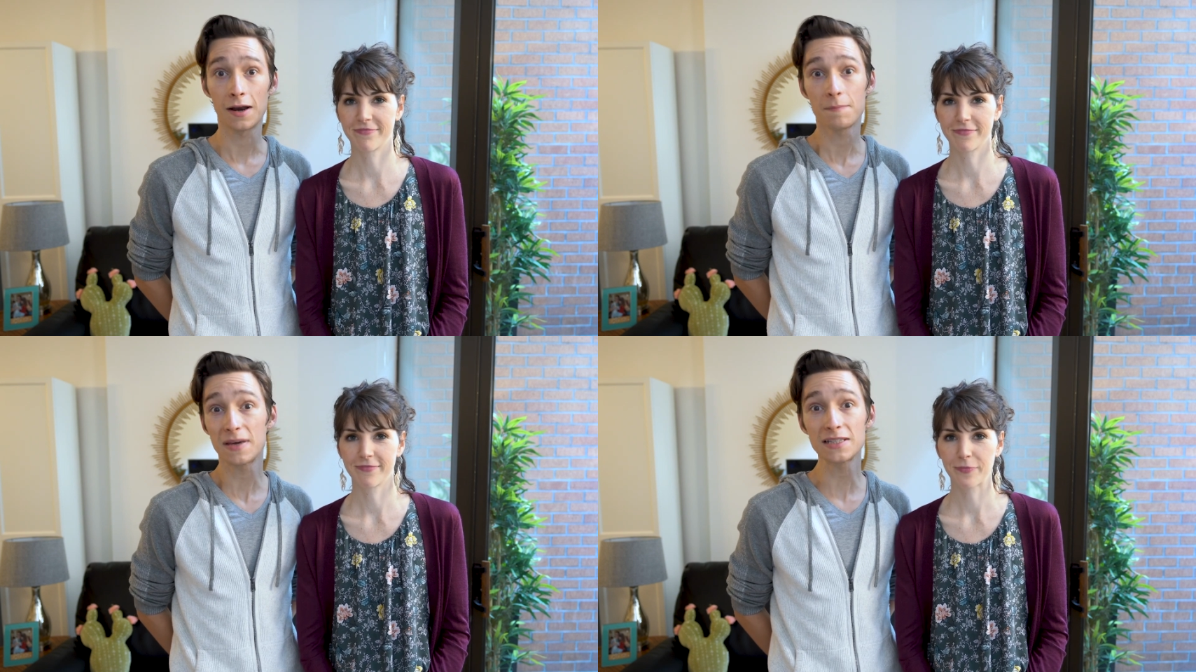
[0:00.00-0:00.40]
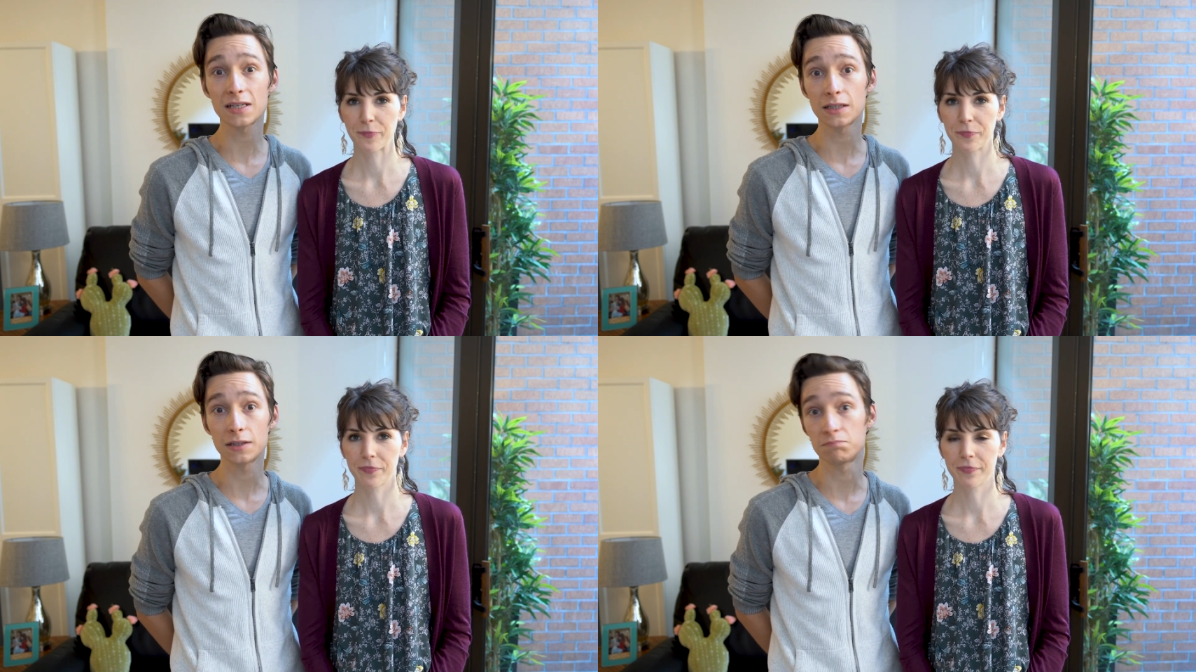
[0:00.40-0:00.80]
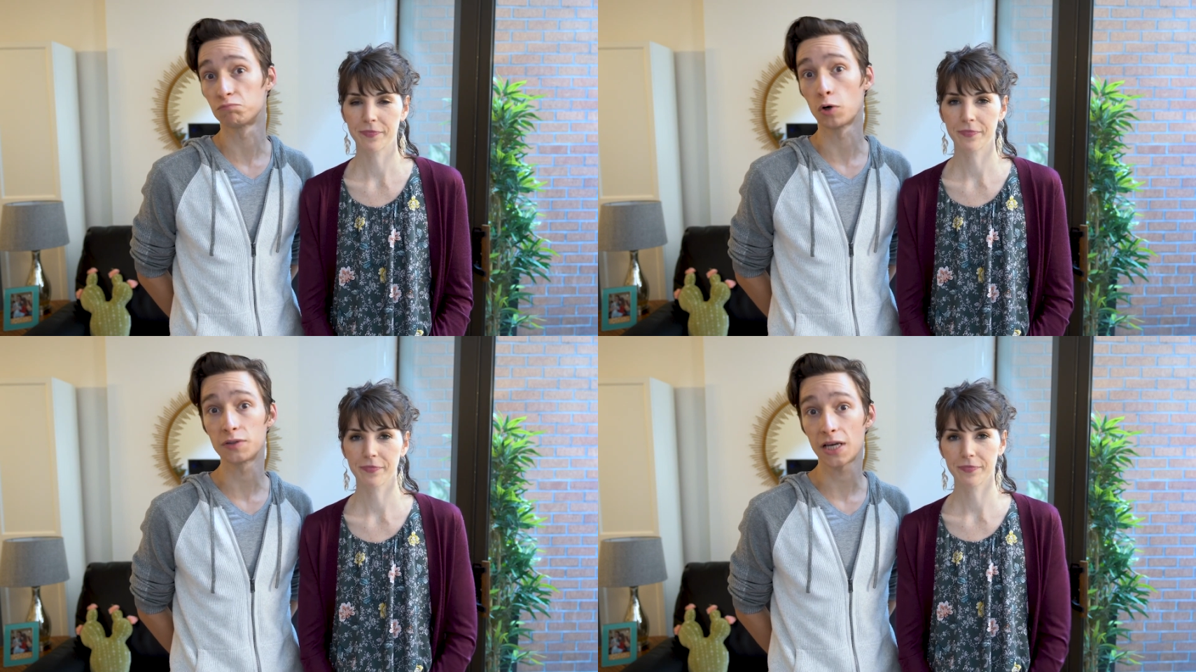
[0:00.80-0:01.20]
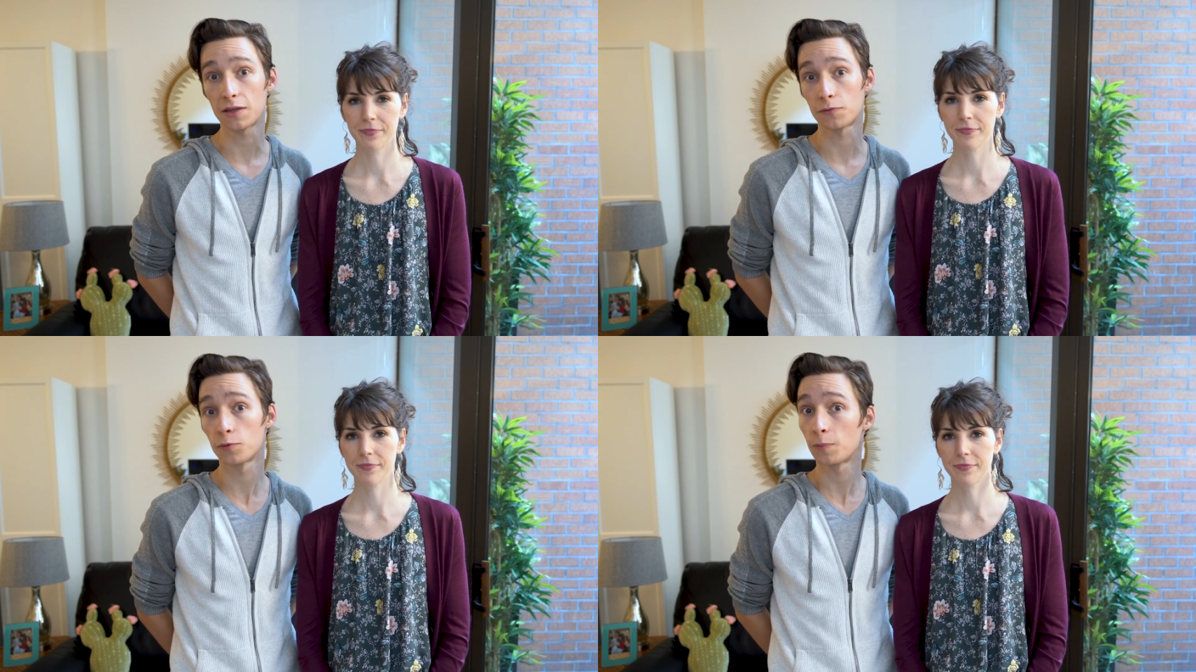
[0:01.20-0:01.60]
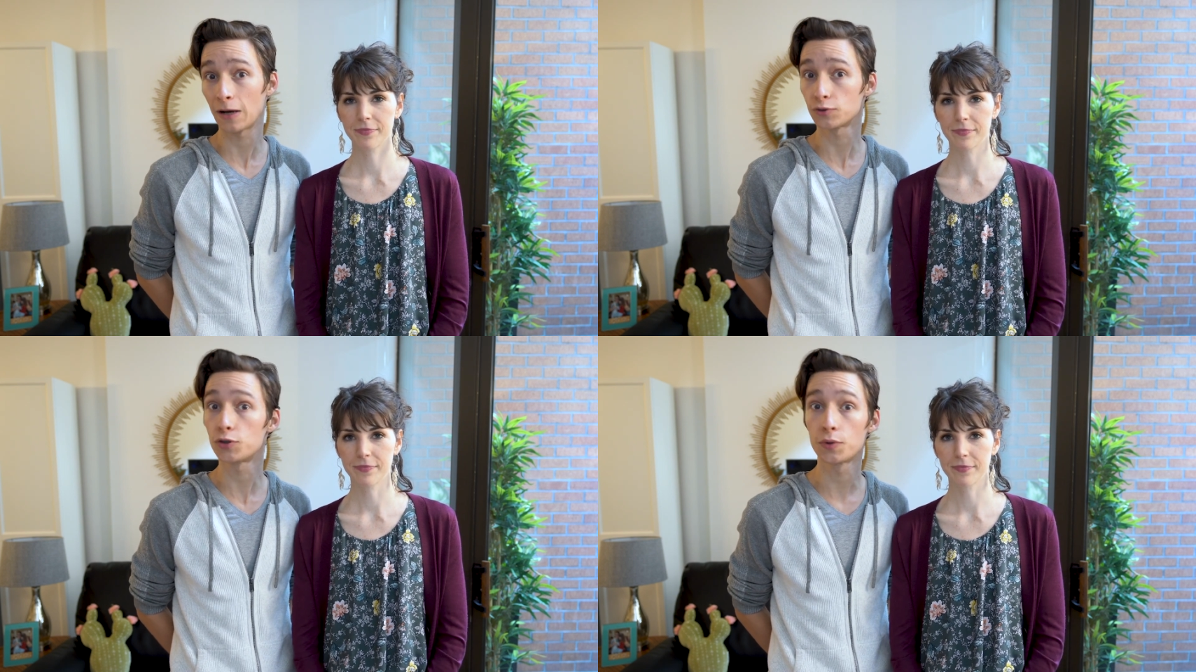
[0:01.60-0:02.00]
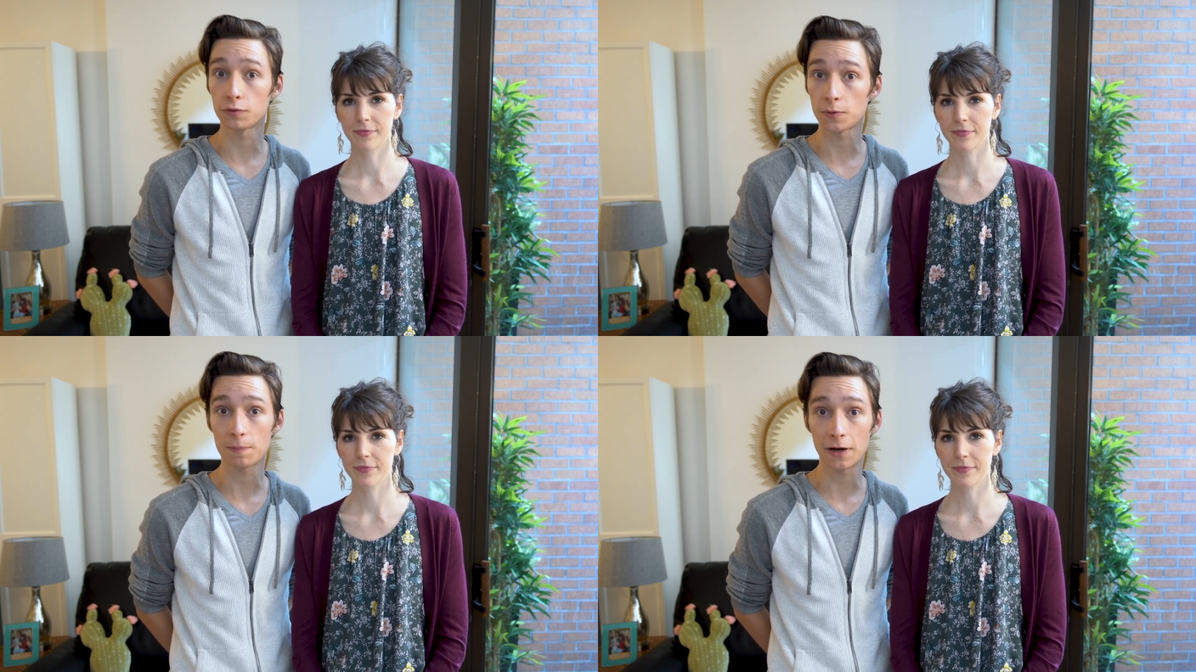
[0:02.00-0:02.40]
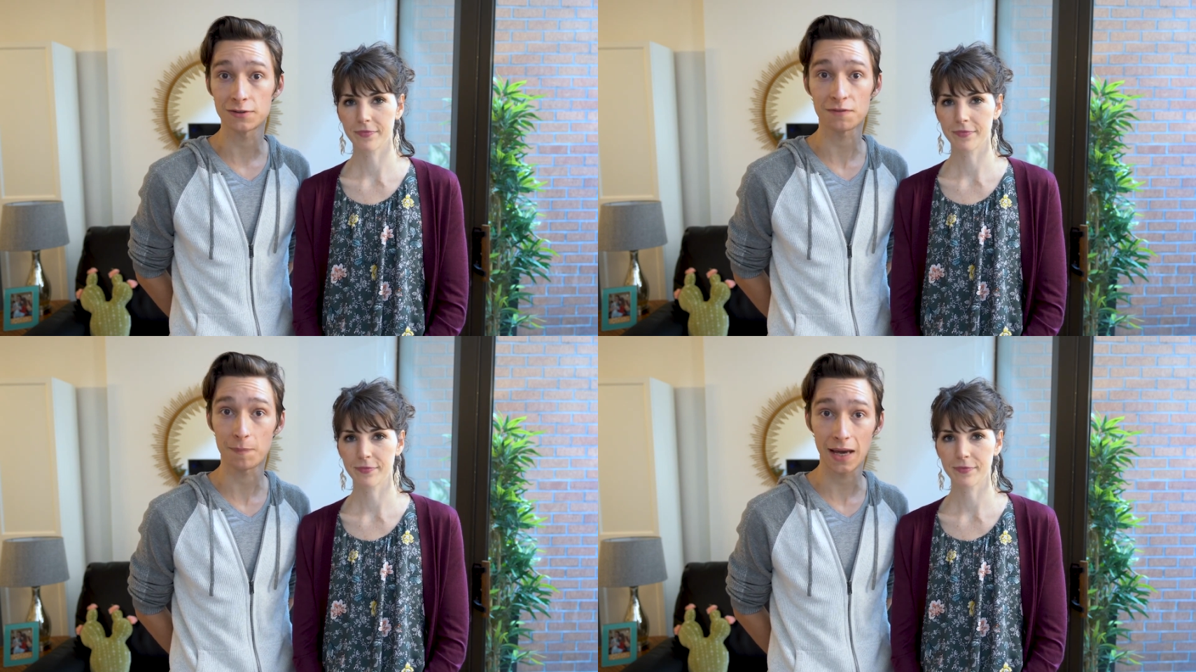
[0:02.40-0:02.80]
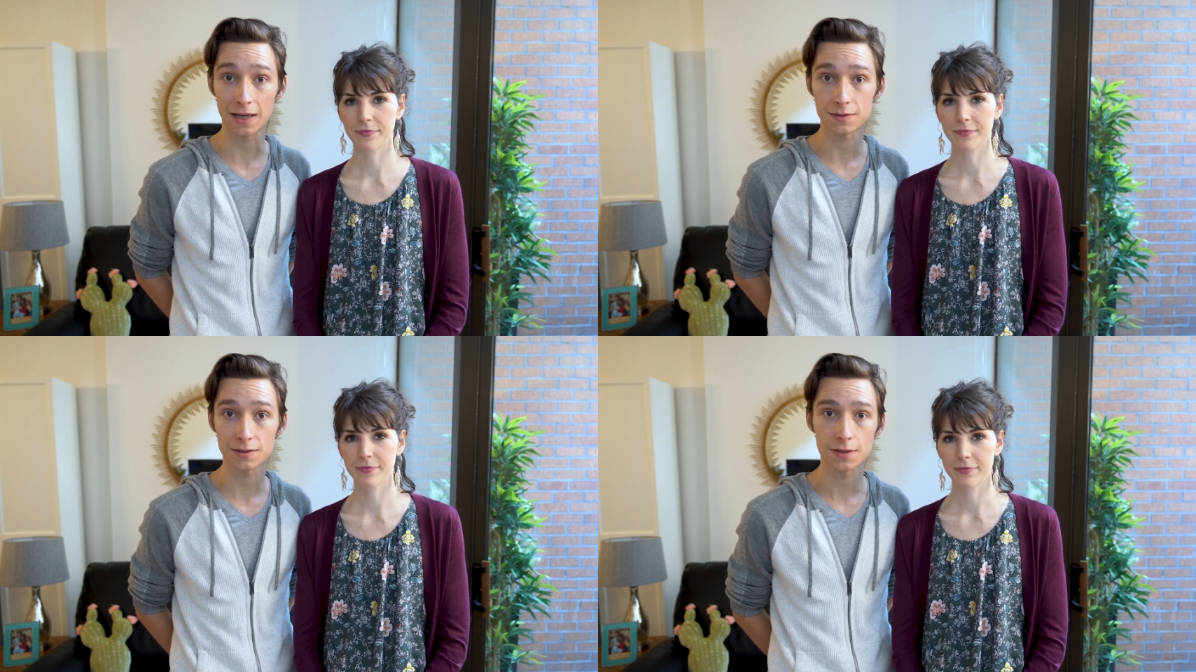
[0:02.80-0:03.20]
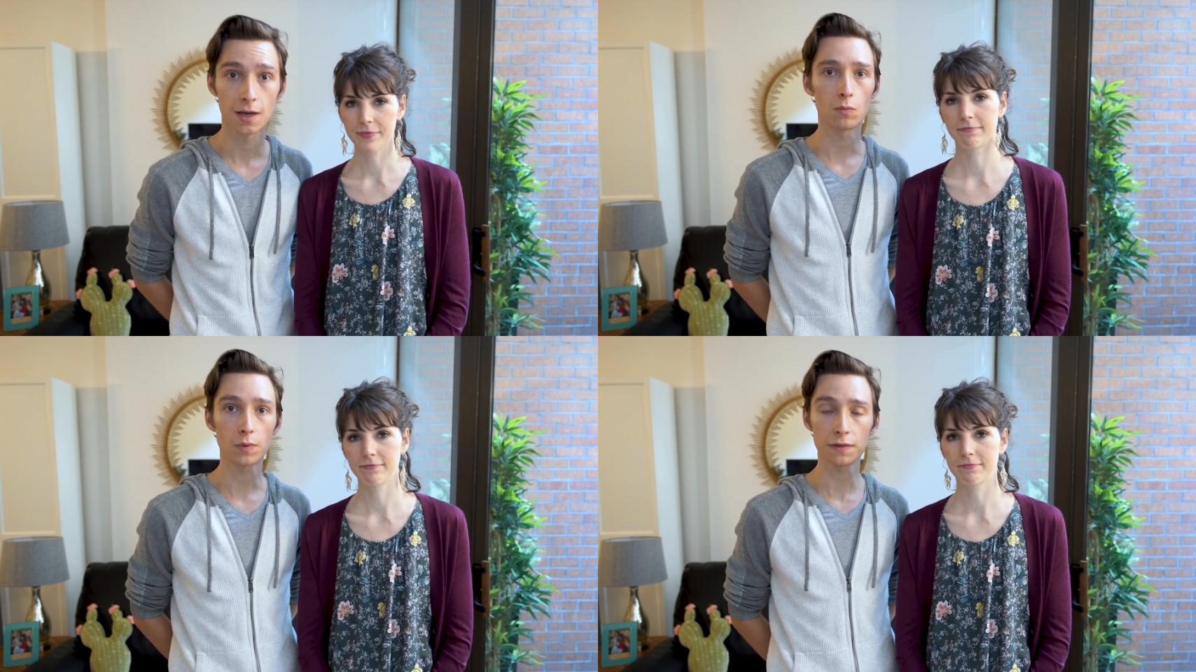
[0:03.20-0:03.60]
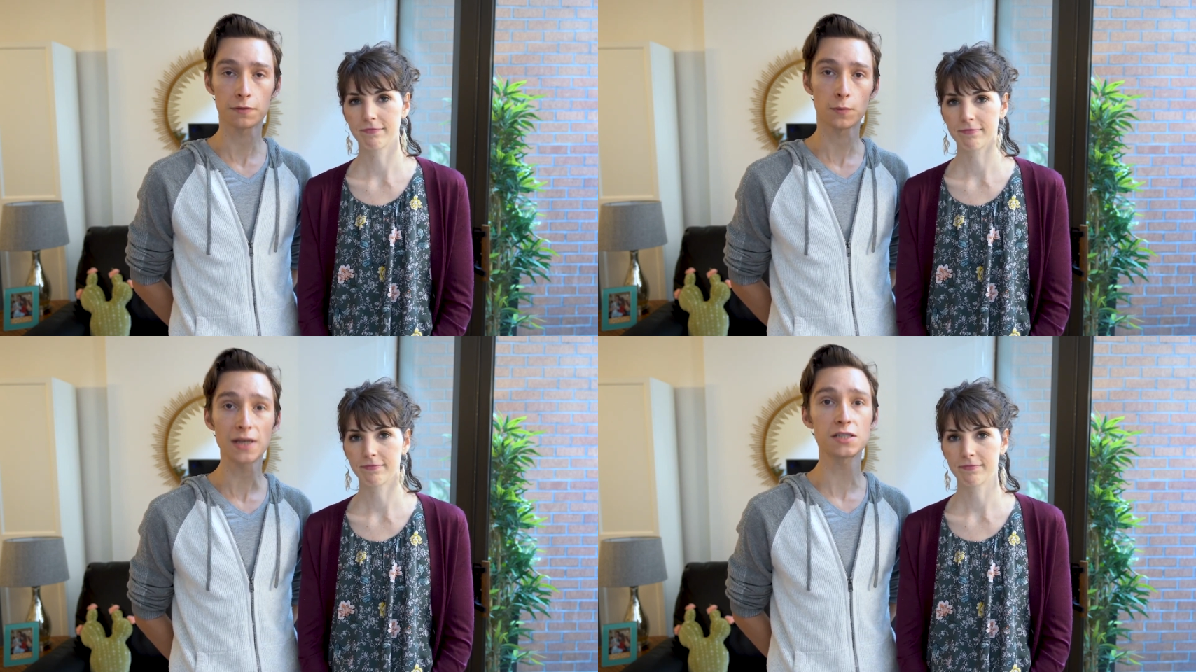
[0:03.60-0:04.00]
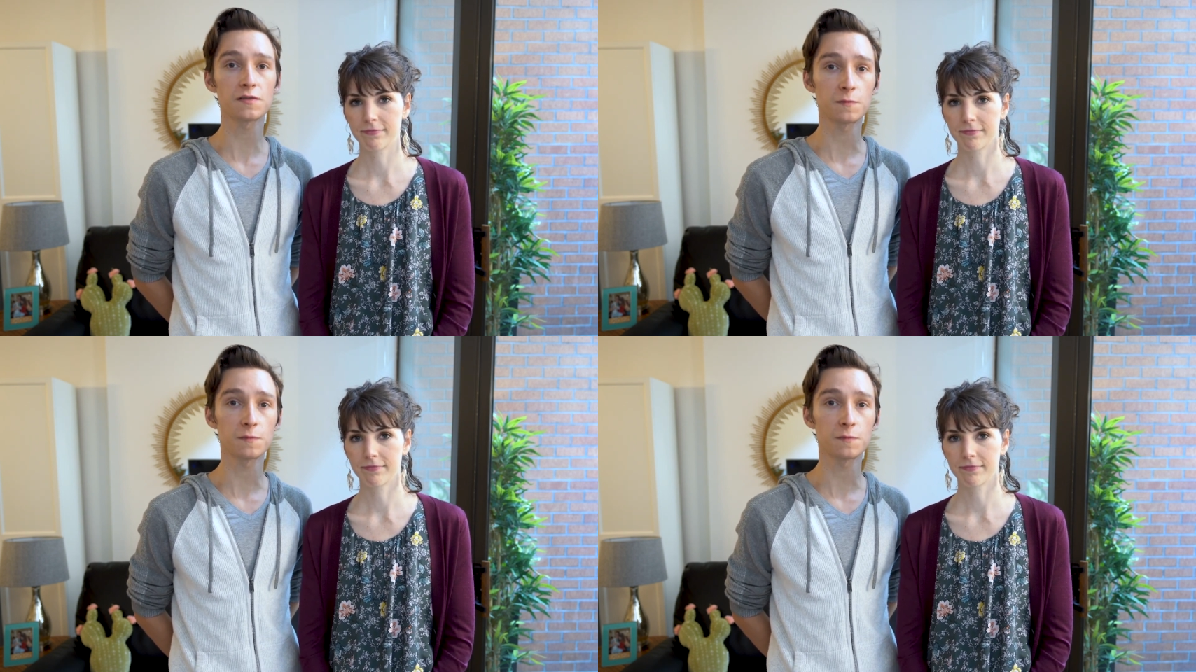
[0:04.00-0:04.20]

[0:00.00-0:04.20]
Speaker 1: and I basically rotate through about two or three pairs of pants. With the rest